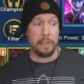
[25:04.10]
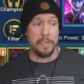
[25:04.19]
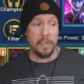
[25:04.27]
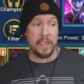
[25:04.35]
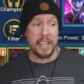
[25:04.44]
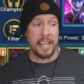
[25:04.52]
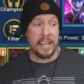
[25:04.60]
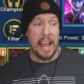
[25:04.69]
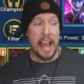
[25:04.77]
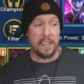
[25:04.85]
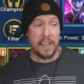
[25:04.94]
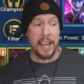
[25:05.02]
in the Lead.
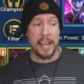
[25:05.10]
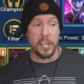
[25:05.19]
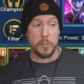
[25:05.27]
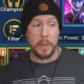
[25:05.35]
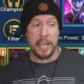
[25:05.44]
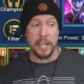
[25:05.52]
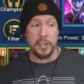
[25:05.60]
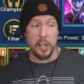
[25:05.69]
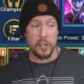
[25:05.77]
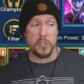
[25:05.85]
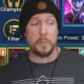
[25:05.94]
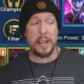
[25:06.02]
Ally HP in
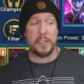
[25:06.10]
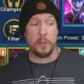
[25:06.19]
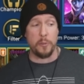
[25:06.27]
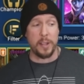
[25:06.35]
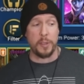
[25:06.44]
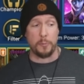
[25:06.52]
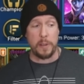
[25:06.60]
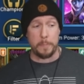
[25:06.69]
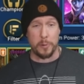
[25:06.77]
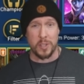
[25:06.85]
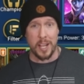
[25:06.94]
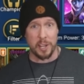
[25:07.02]
dungeons by
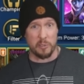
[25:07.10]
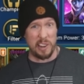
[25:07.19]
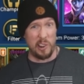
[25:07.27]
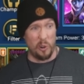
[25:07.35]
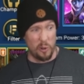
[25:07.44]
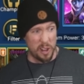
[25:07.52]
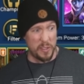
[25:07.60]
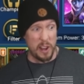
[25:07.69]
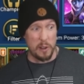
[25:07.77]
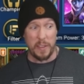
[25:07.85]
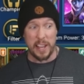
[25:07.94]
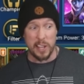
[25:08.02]
33%. Great aura
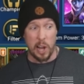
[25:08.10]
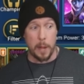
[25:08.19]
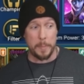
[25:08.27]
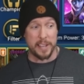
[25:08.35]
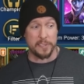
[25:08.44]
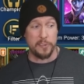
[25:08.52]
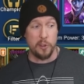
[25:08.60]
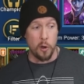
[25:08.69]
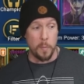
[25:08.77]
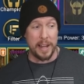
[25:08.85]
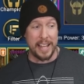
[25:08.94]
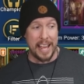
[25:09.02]
there, thank God, because
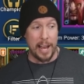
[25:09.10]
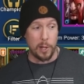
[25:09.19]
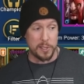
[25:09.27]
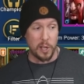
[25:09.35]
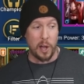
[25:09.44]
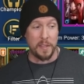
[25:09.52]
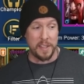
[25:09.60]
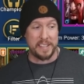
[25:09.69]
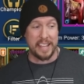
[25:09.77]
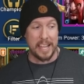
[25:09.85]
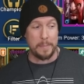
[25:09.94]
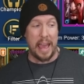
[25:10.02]
nobody else on the
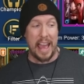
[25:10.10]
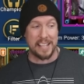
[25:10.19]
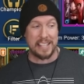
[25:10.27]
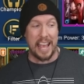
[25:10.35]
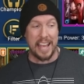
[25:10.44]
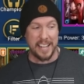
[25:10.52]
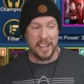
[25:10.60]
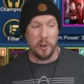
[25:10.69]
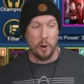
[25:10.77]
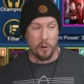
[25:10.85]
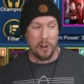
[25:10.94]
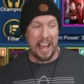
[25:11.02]
team has any
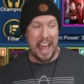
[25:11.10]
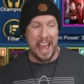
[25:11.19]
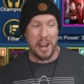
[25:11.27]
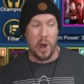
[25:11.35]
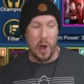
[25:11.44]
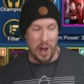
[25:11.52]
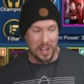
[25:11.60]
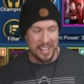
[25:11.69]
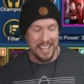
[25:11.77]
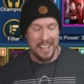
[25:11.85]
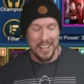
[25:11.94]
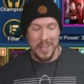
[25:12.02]
aura at
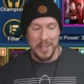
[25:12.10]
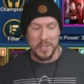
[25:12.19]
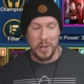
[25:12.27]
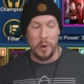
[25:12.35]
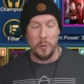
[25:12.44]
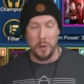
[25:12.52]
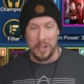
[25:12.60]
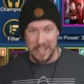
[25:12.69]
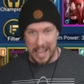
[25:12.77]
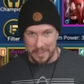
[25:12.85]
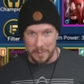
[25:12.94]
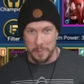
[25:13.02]
all. So
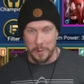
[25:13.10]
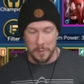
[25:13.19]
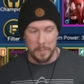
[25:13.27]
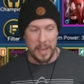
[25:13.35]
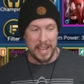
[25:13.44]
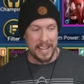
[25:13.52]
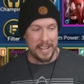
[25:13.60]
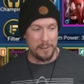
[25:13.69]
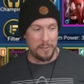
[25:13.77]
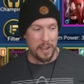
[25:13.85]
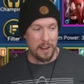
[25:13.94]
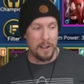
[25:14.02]
glad that we went with
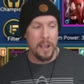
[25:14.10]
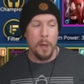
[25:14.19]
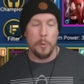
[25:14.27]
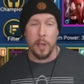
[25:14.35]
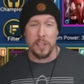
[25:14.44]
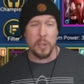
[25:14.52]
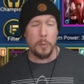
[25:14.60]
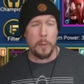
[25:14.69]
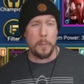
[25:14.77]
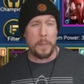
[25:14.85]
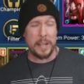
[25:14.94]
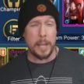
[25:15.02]
Maneater there. We also went
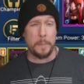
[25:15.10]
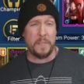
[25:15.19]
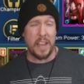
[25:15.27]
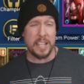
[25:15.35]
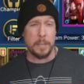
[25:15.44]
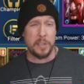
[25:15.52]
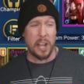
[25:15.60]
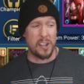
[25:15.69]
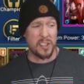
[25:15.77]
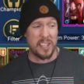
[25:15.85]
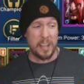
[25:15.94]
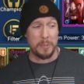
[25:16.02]
and picked up Phantom
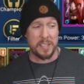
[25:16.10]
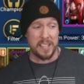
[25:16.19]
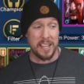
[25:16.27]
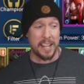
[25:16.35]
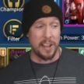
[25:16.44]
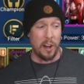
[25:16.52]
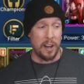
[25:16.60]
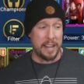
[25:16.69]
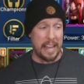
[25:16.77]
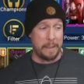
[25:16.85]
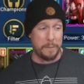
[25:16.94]
Touch, because I was sitting on a